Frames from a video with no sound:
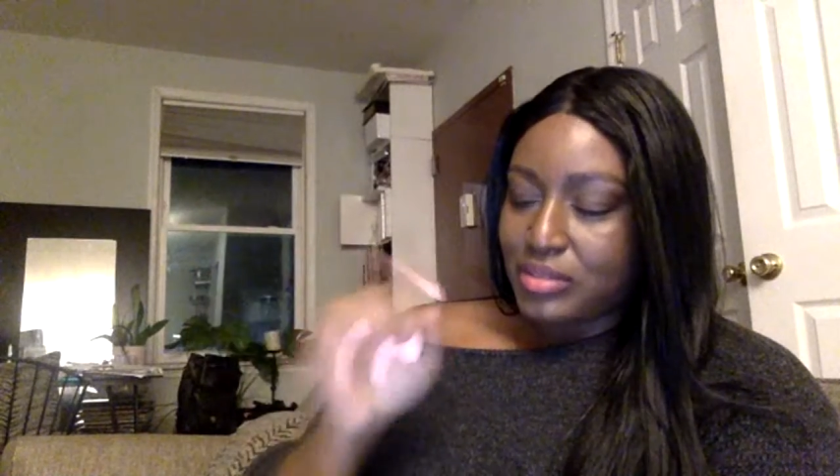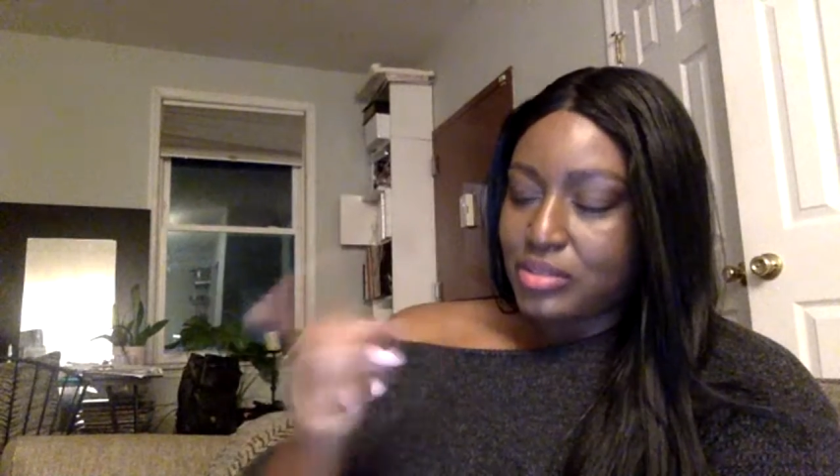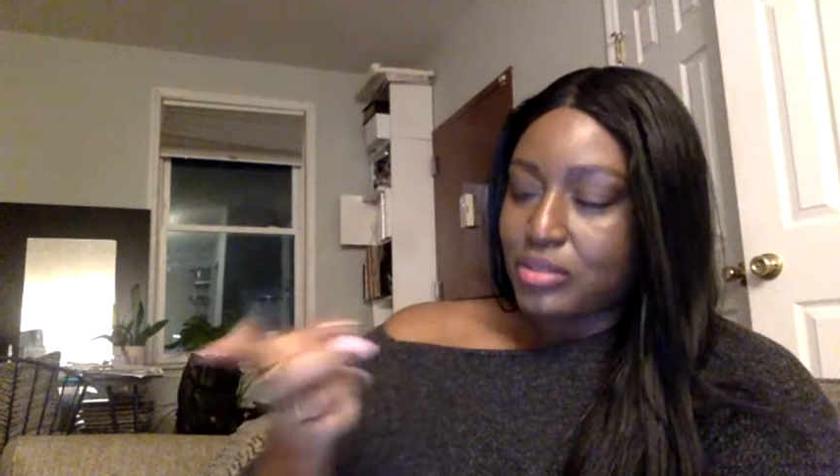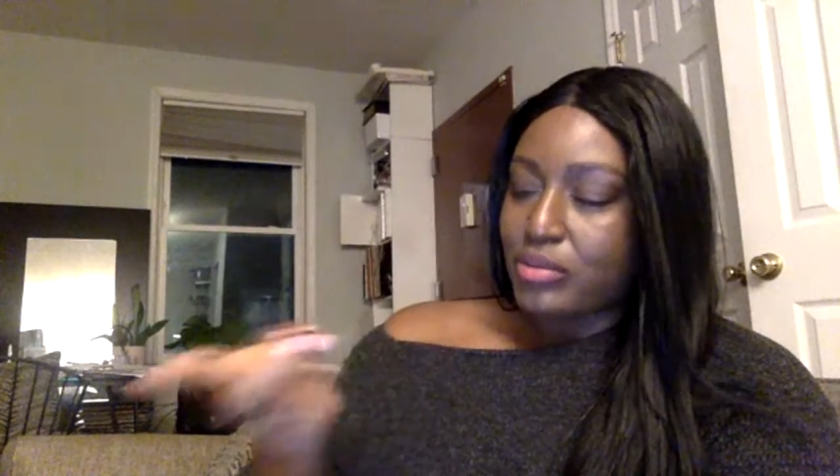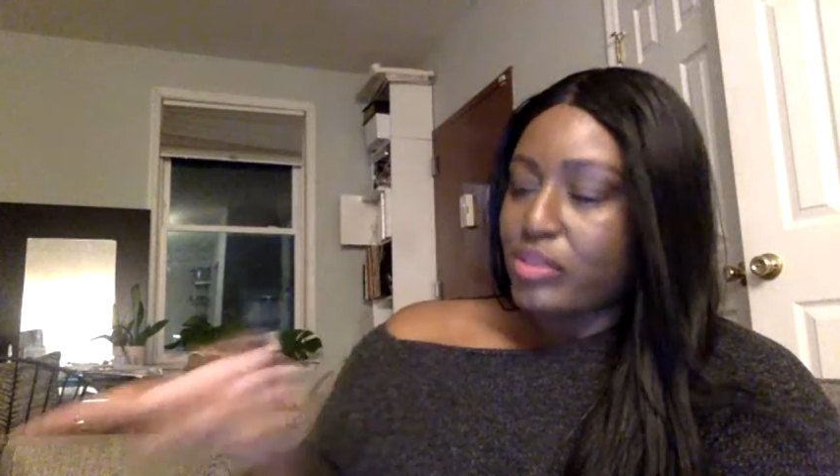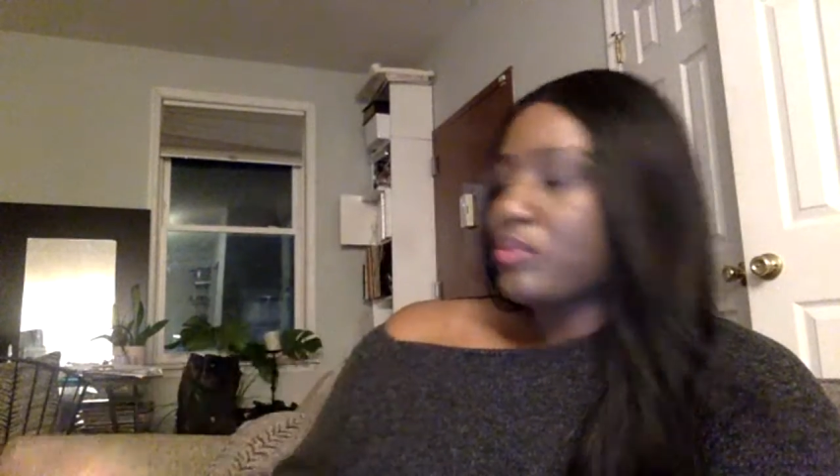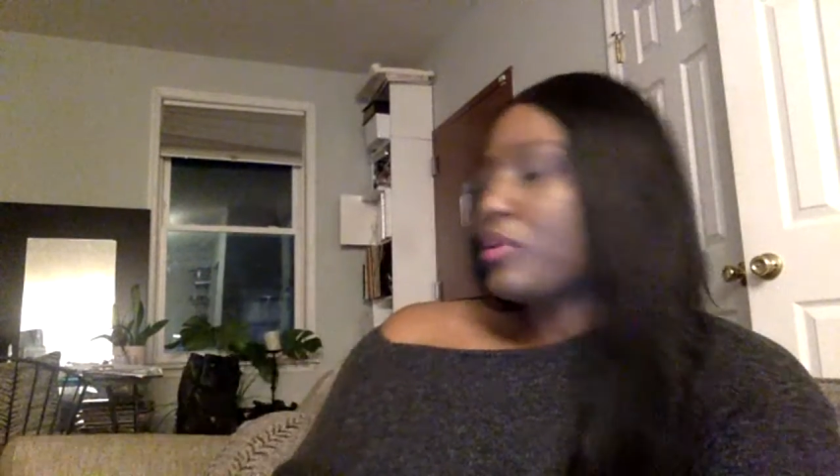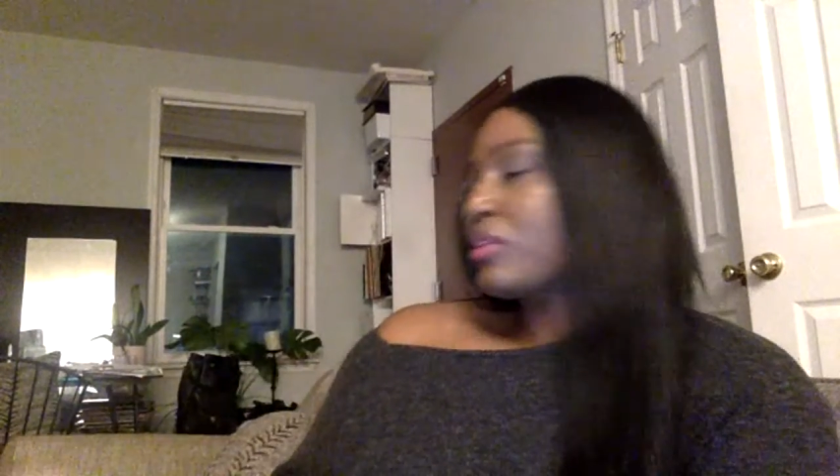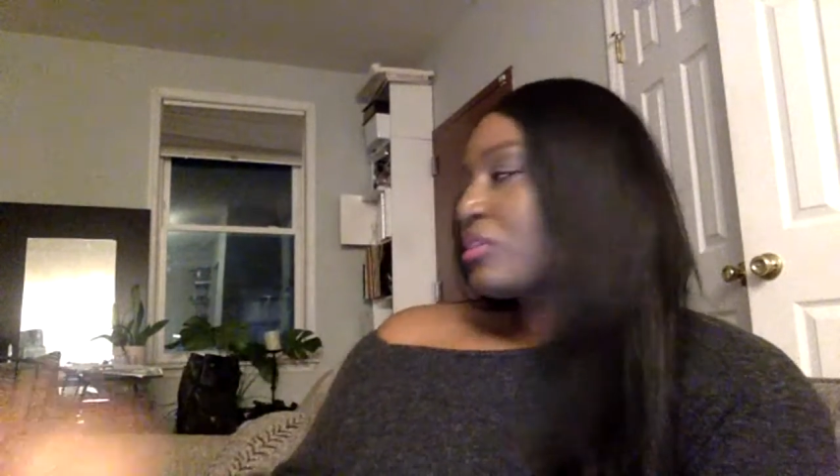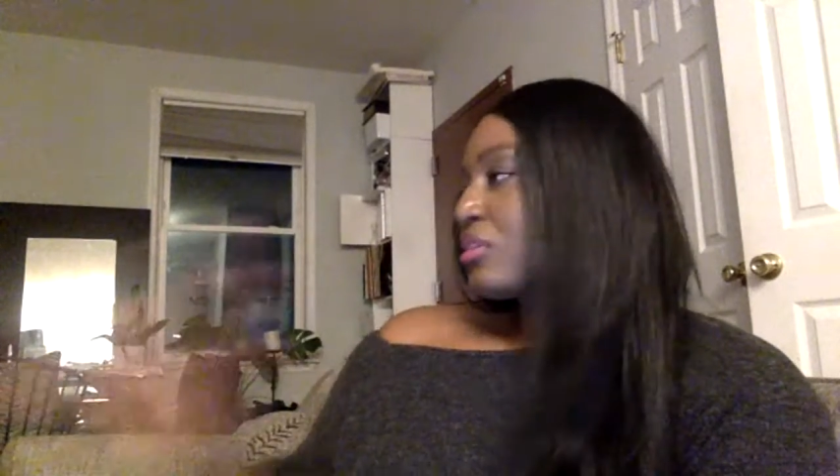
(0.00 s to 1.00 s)
So
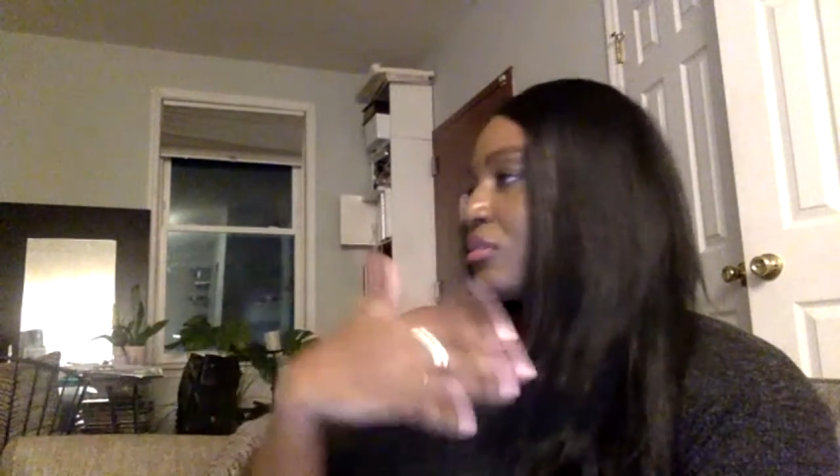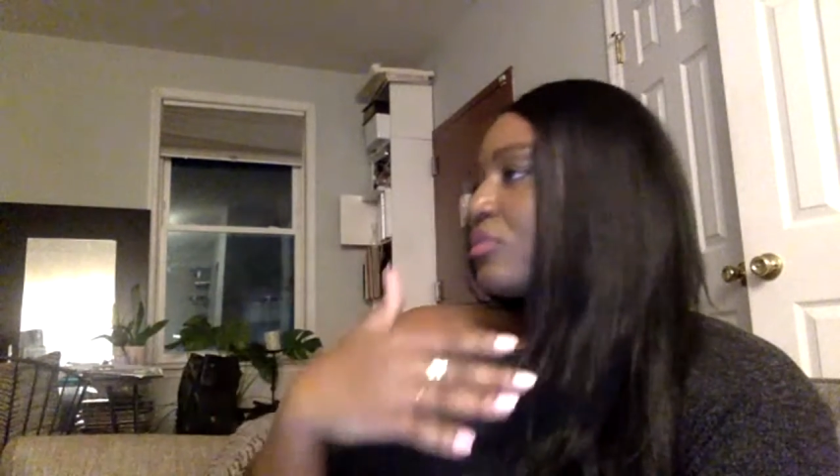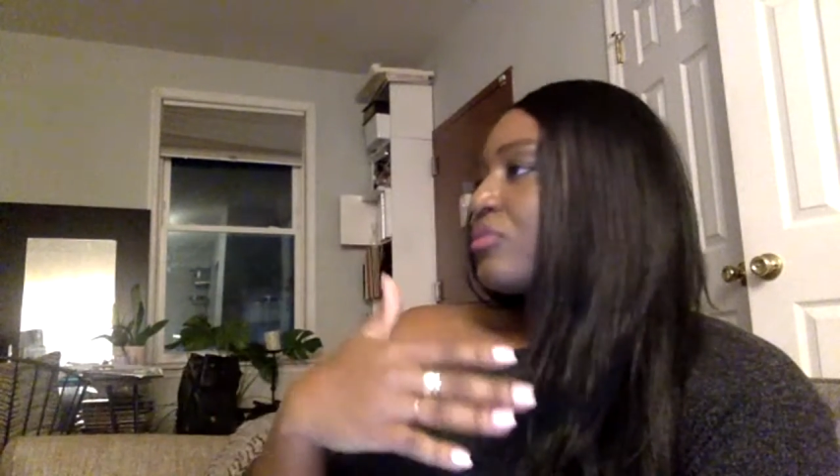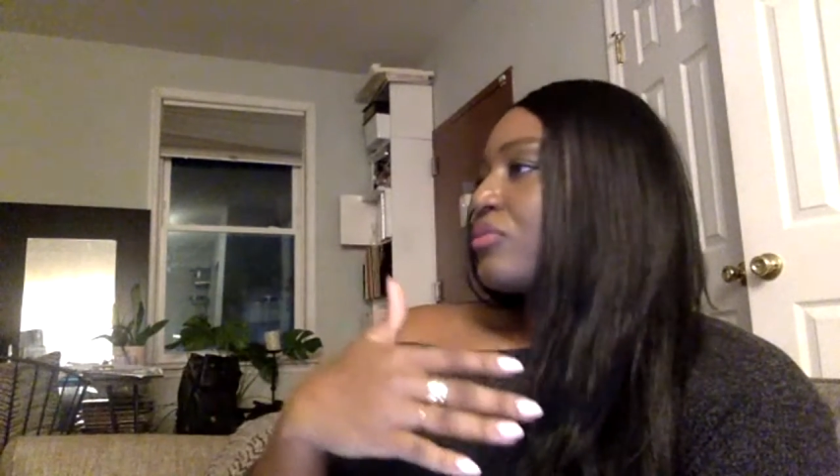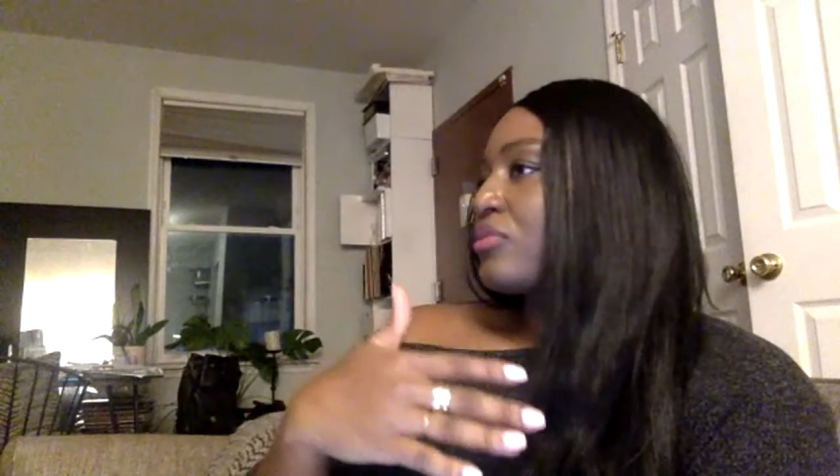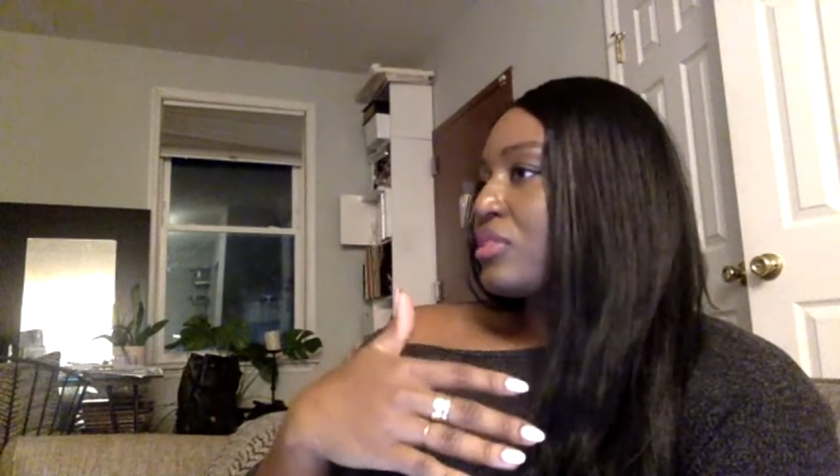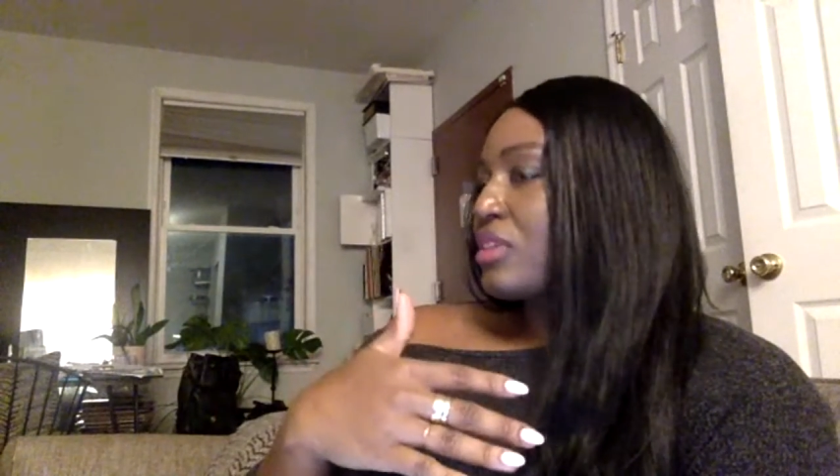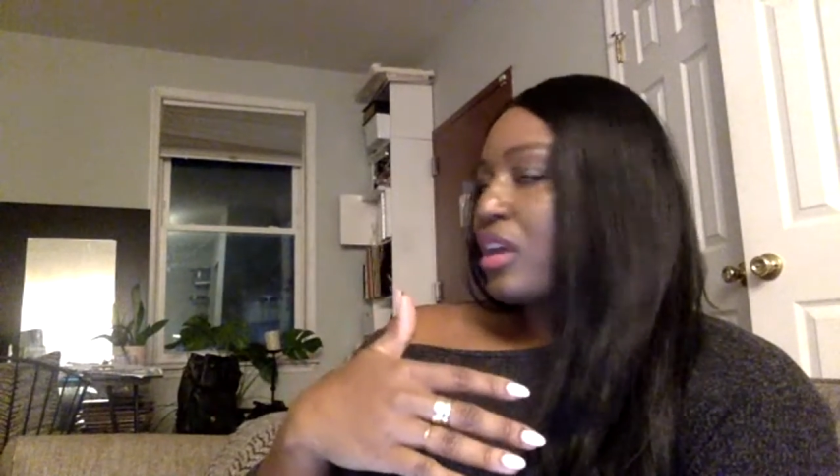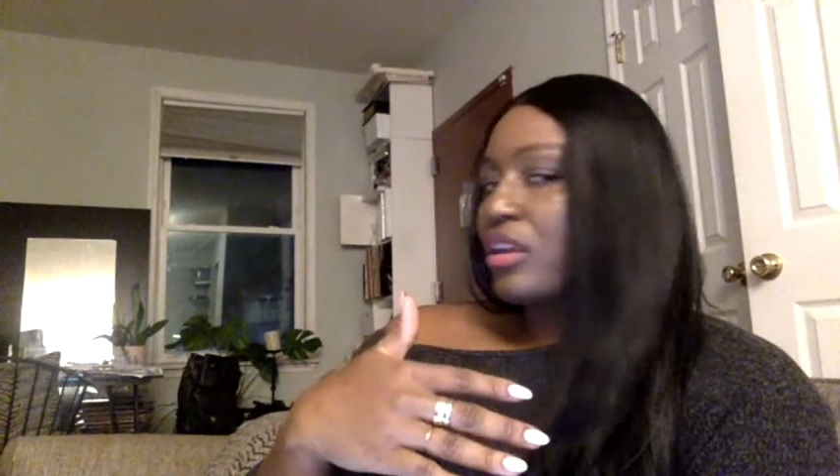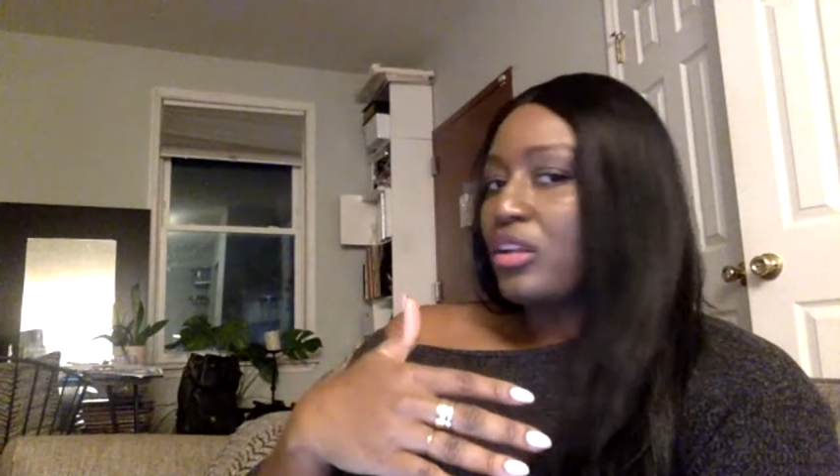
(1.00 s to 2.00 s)
retrospective,
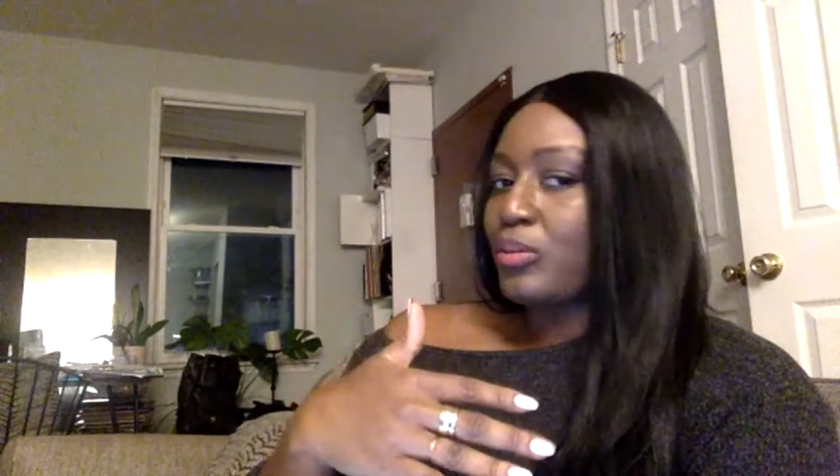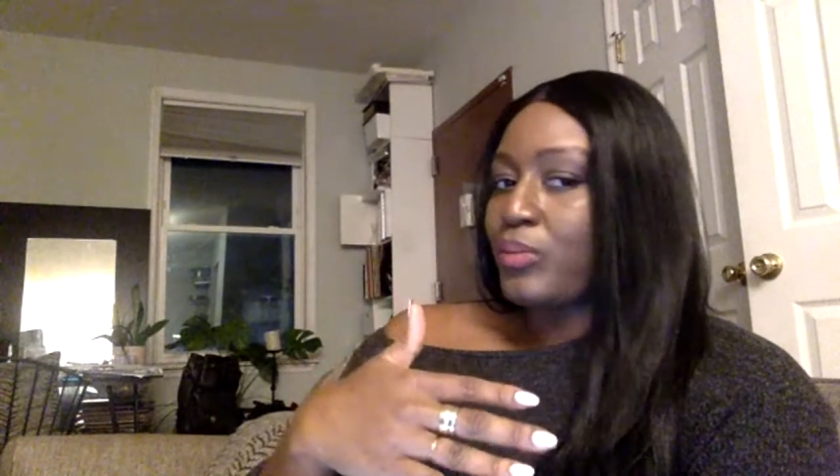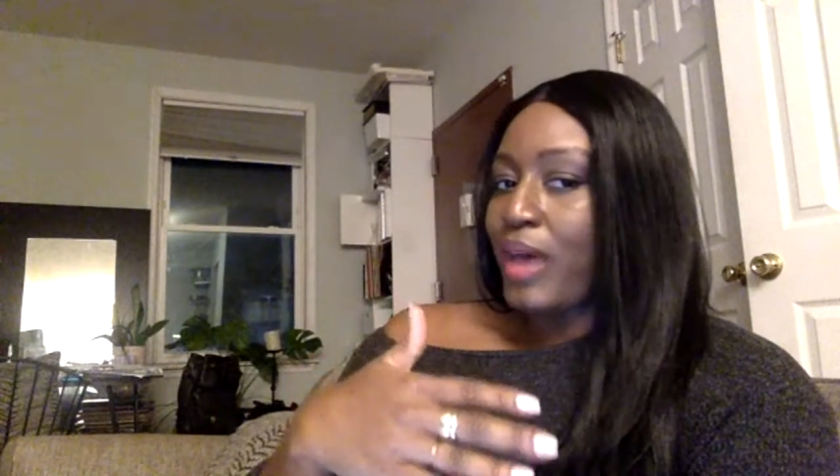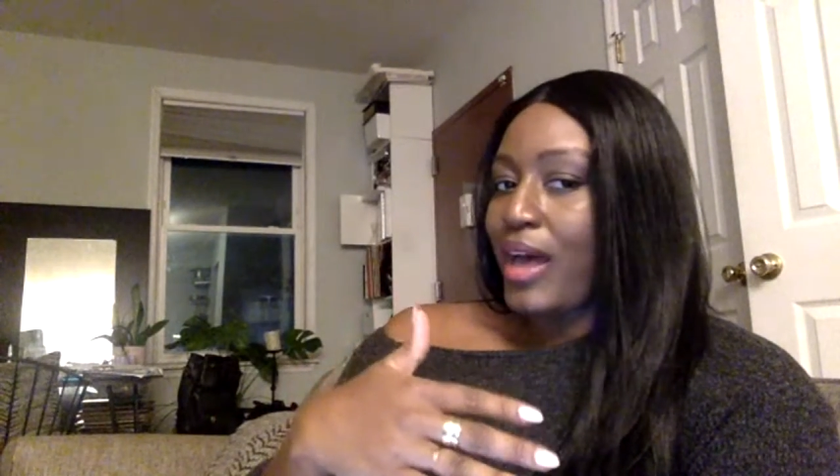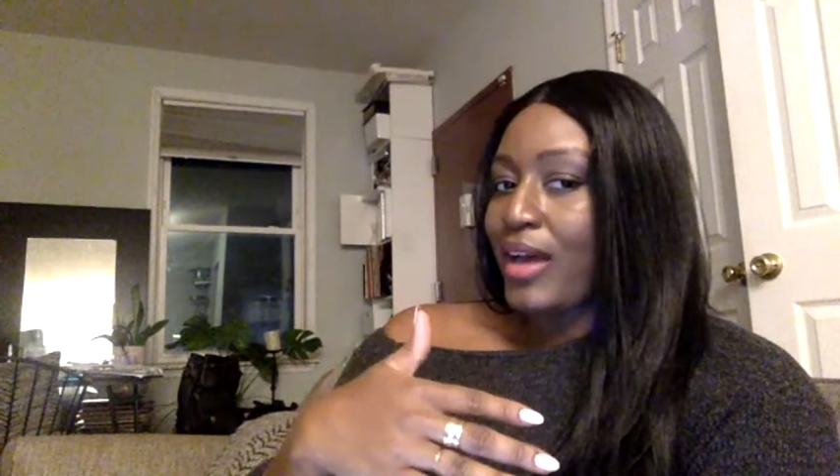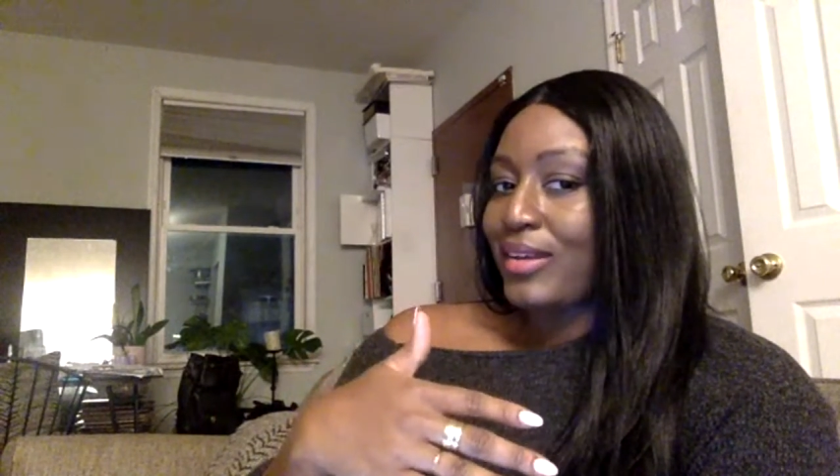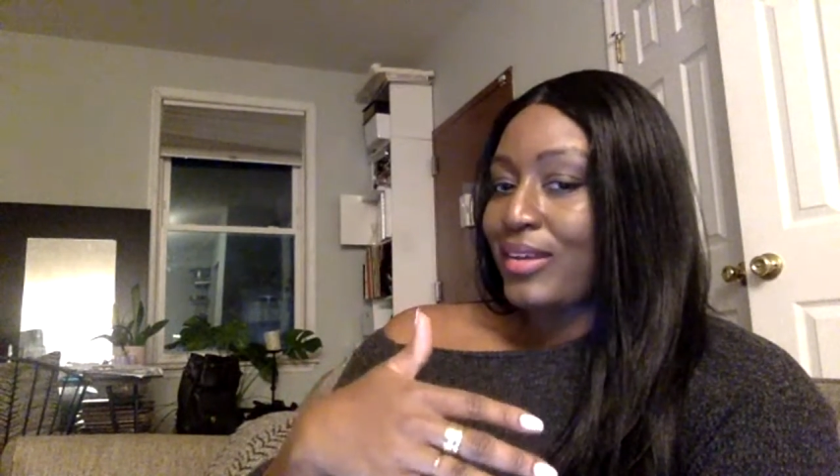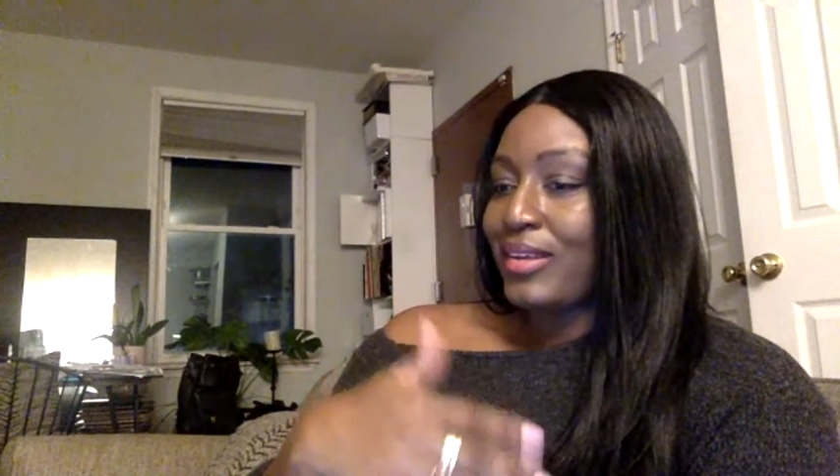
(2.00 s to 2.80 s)
kind of look back.